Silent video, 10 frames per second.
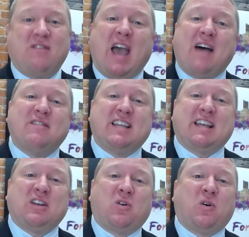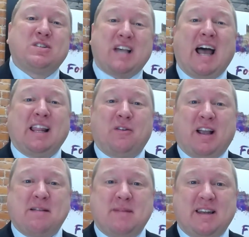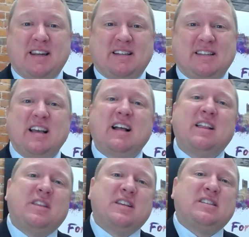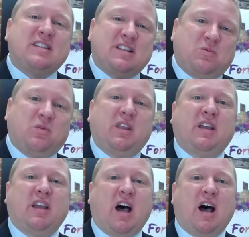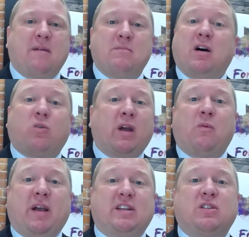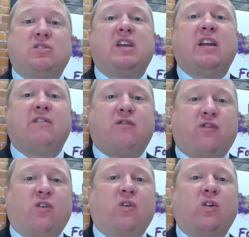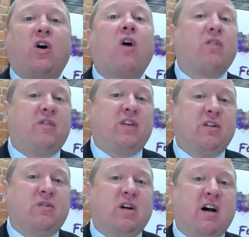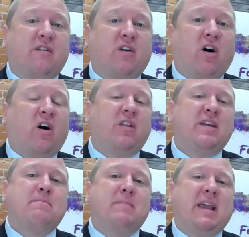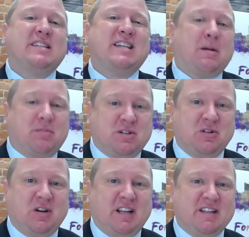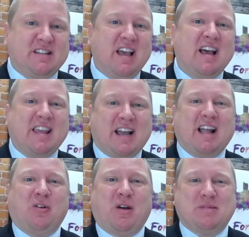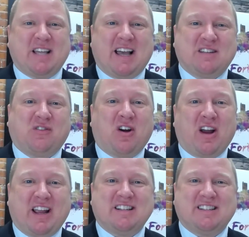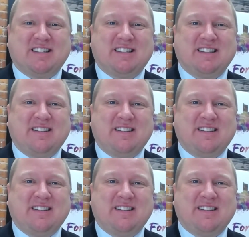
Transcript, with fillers: you haven't taken the course, I highly recommend it. This is really um, a great way to get a full overview of all the amazing opportunities that Keller Williams has for our agents.